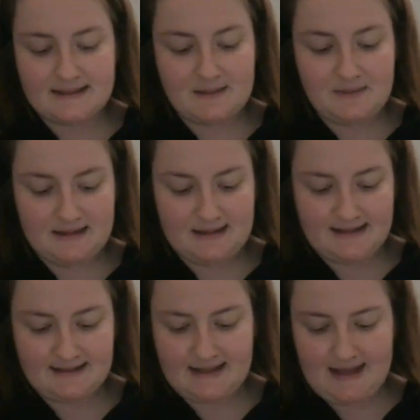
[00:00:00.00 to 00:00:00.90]
Sidman
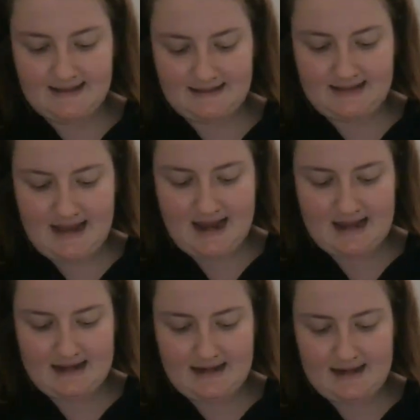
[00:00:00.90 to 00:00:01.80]
then says
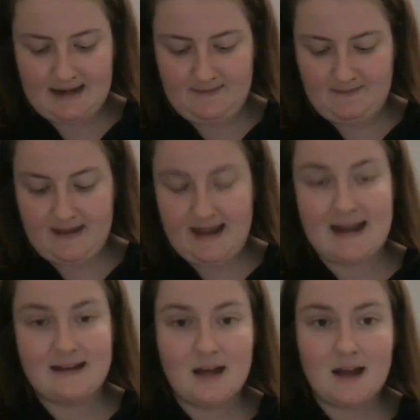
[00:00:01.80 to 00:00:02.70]
that if they
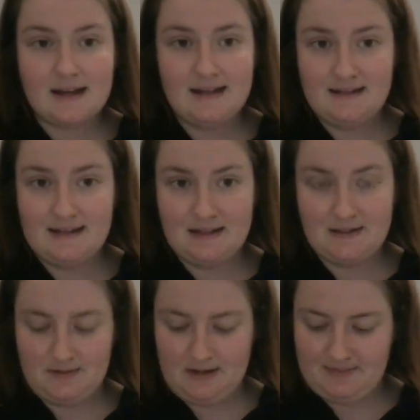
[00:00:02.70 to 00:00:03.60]
had not
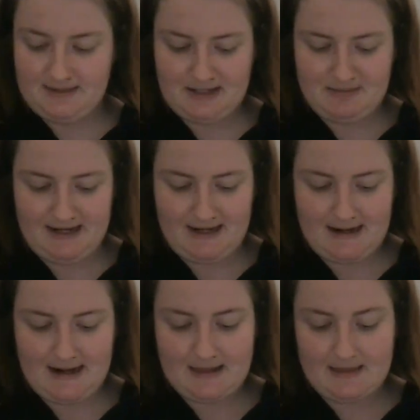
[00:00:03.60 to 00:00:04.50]
continued
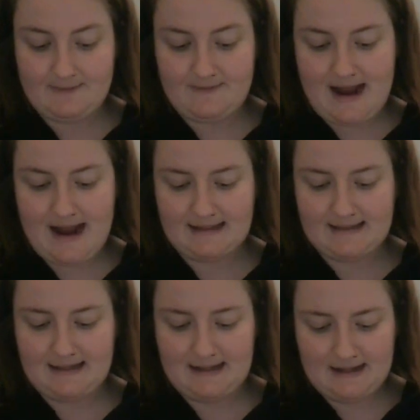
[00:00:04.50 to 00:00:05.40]
observing the
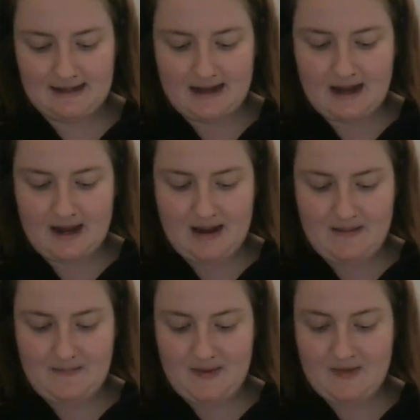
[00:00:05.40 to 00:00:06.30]
rat,
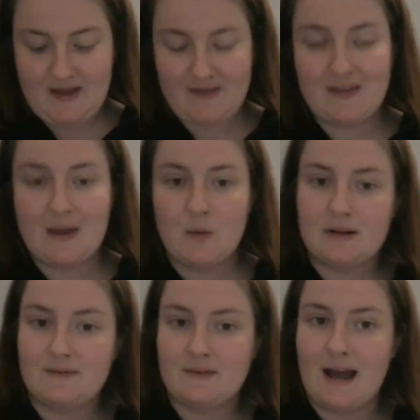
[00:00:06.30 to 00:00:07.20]
that they would
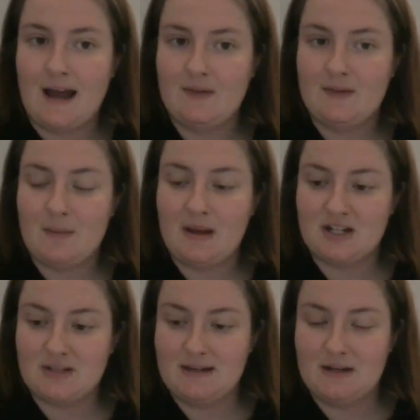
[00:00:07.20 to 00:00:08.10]
have thought the
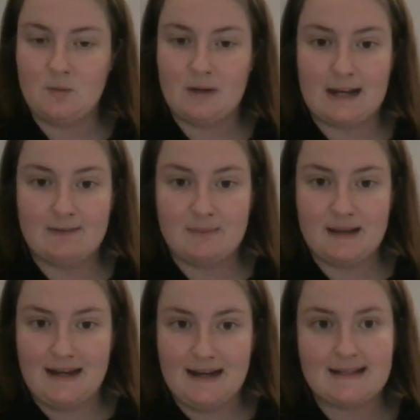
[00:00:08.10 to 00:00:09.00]
punishment would have
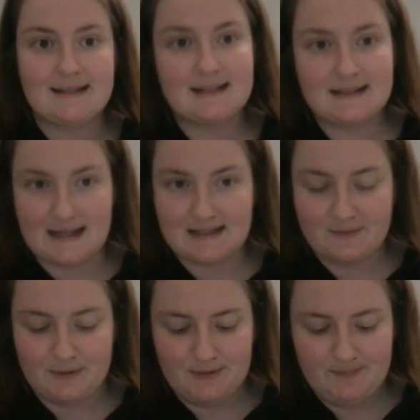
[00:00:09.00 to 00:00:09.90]
been
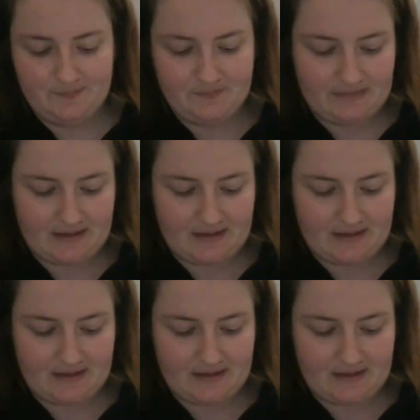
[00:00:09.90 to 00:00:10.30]
successful.